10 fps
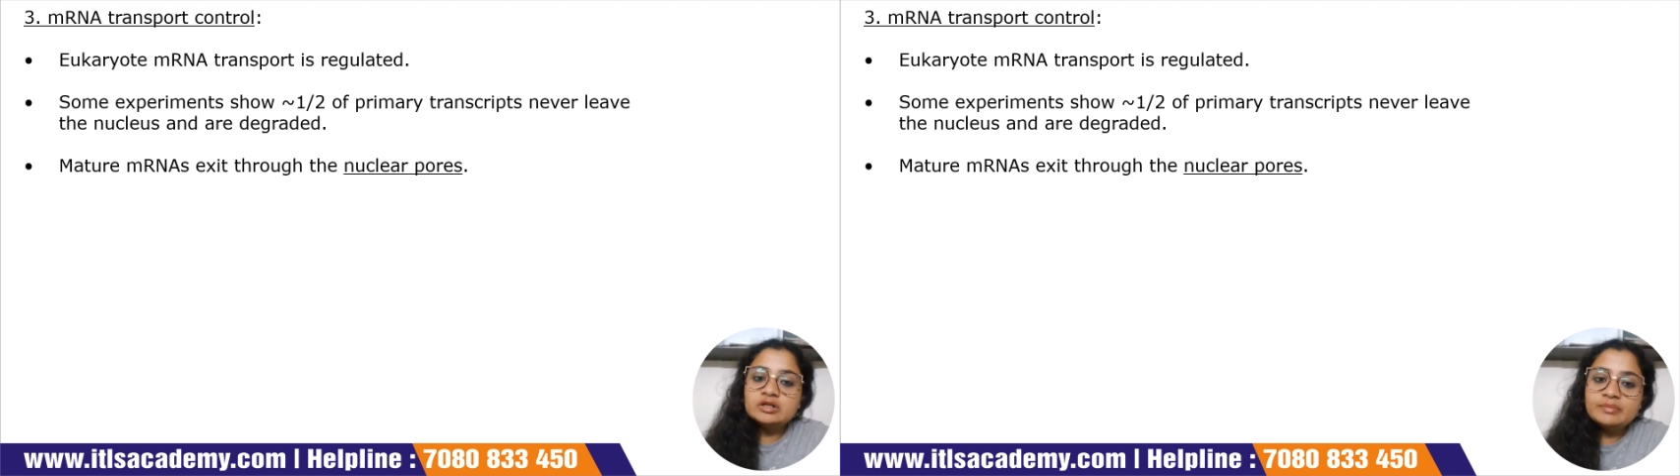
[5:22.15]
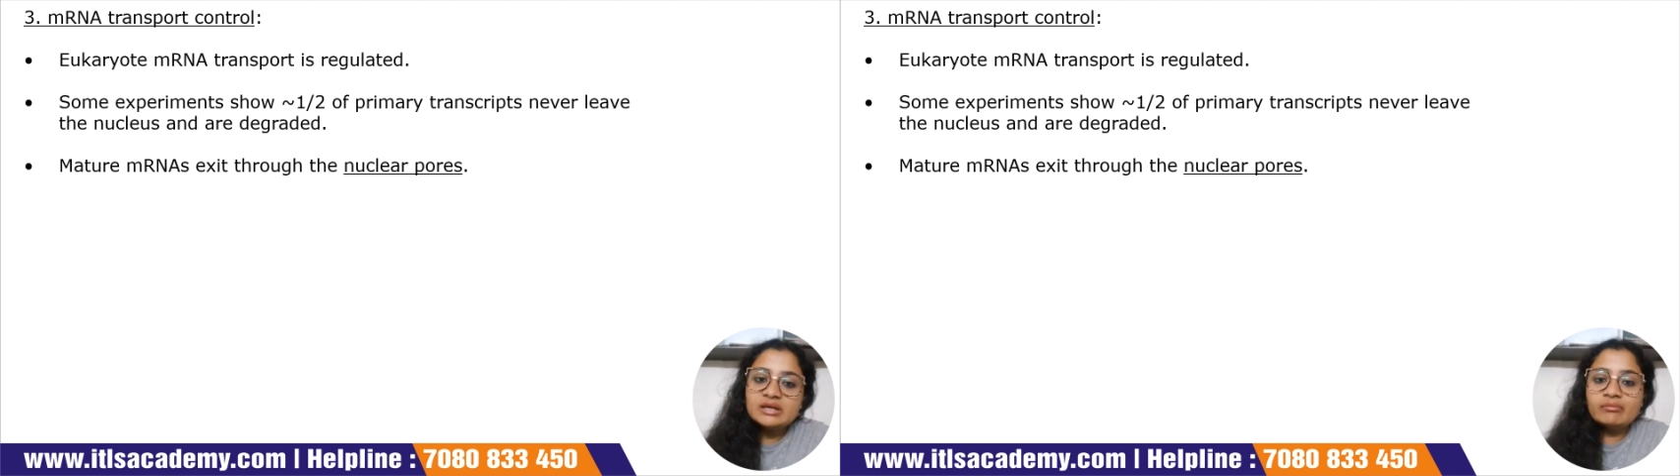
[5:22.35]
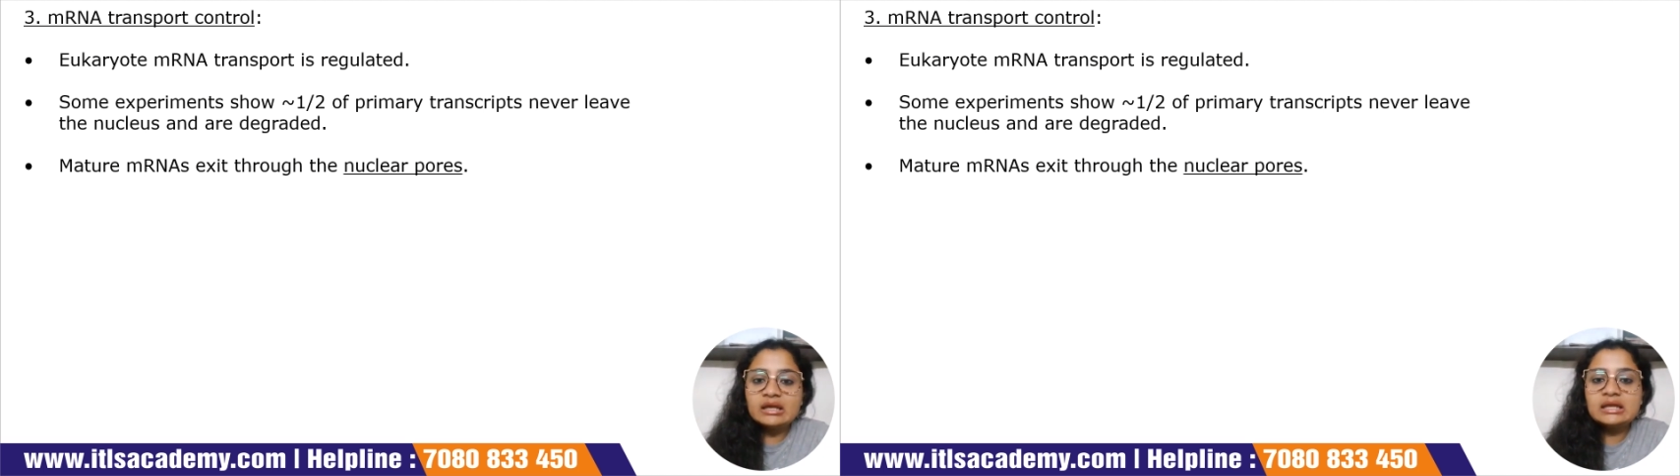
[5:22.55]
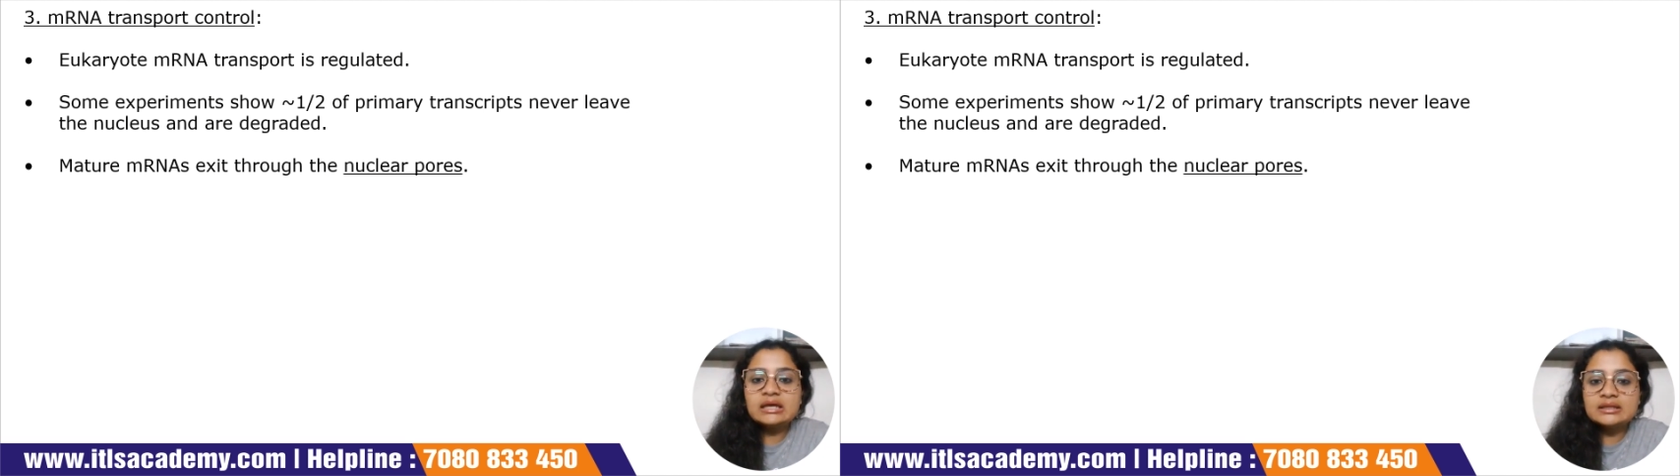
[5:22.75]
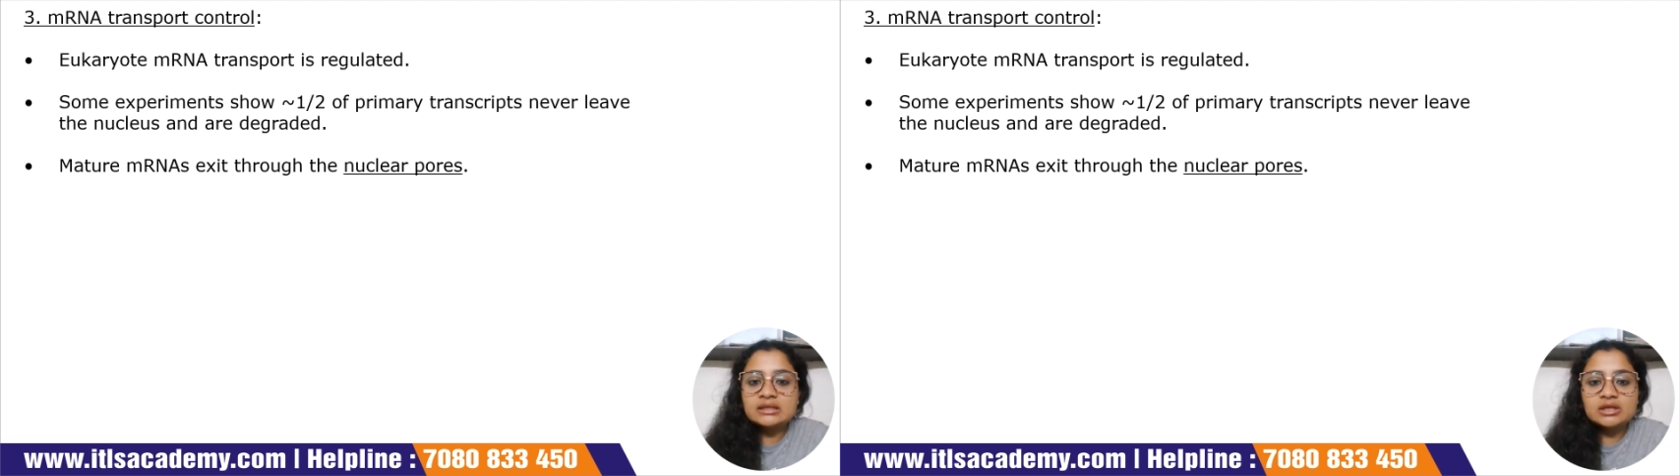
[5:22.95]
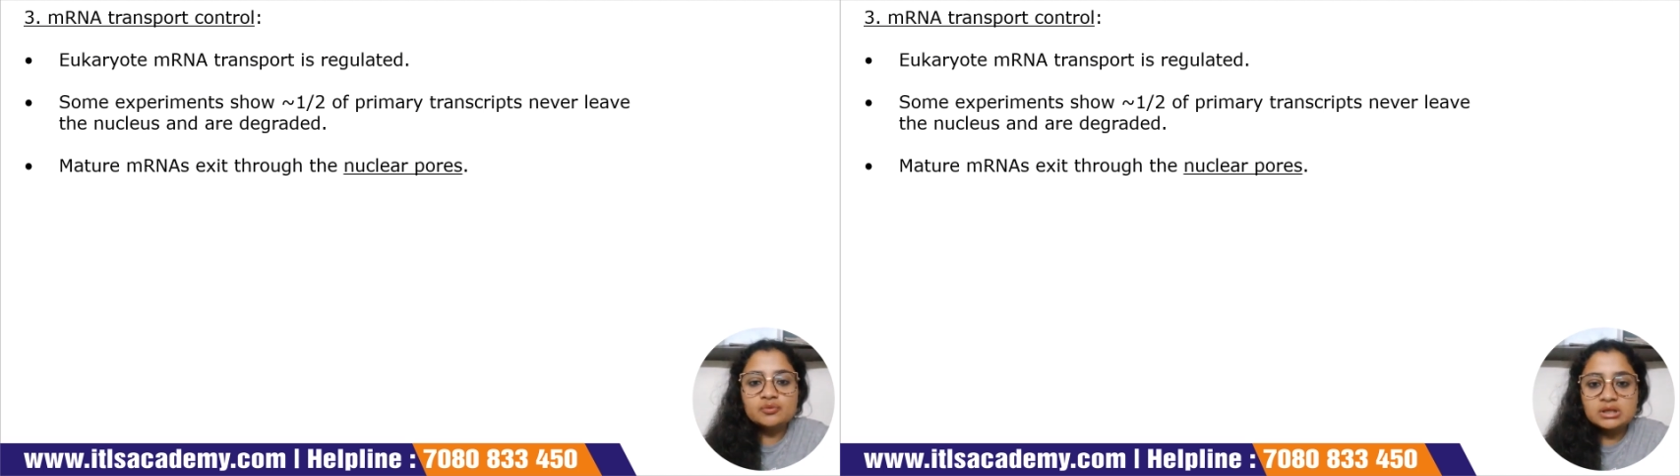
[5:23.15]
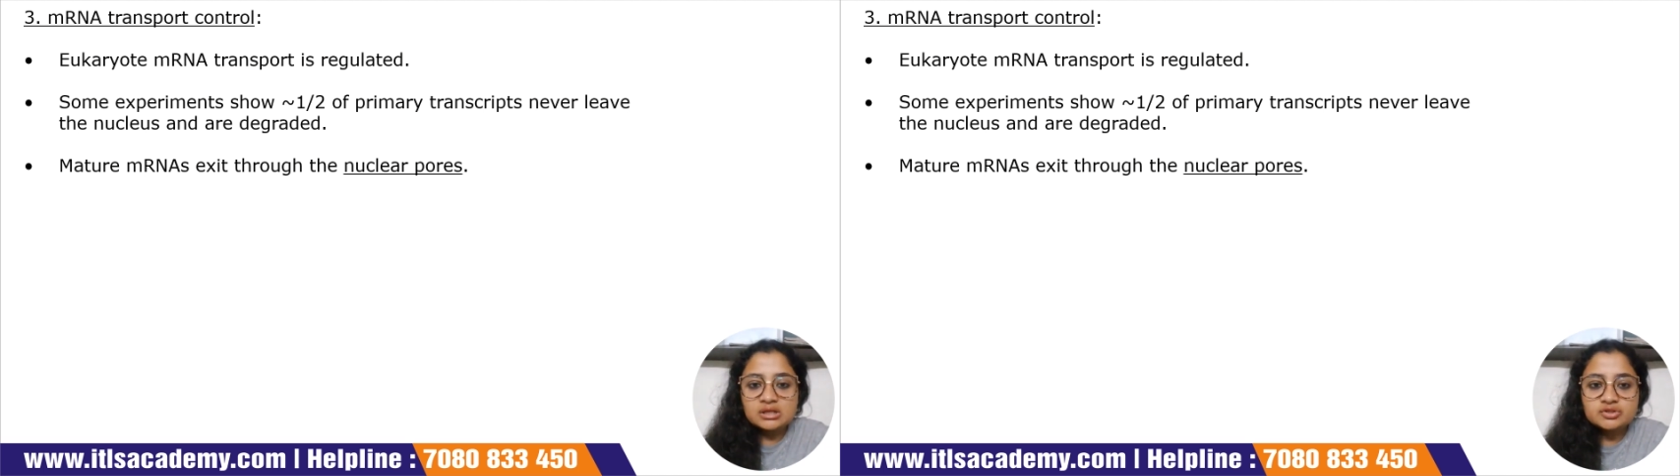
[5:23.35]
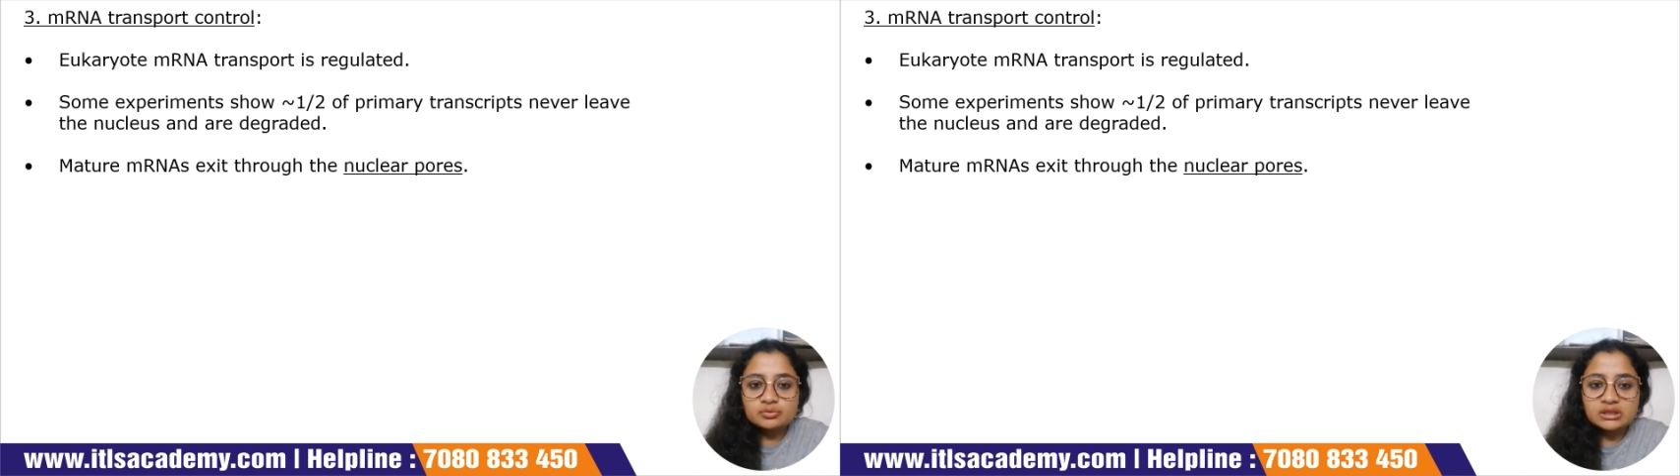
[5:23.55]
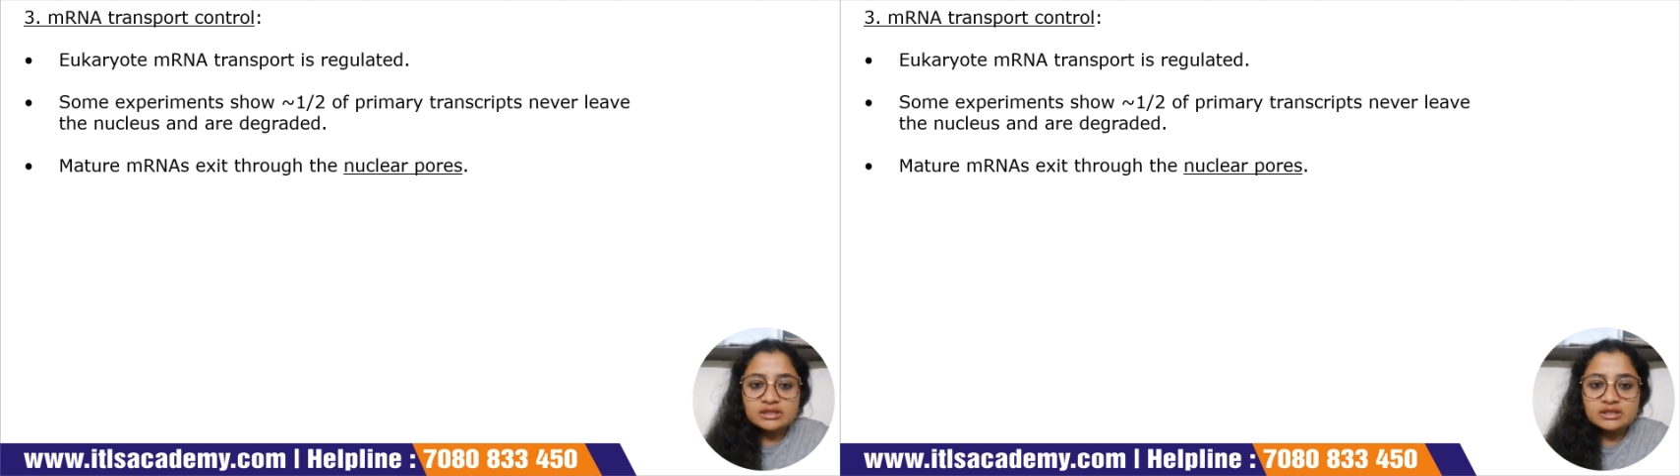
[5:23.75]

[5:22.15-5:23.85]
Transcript: be remaining in the nucleus only.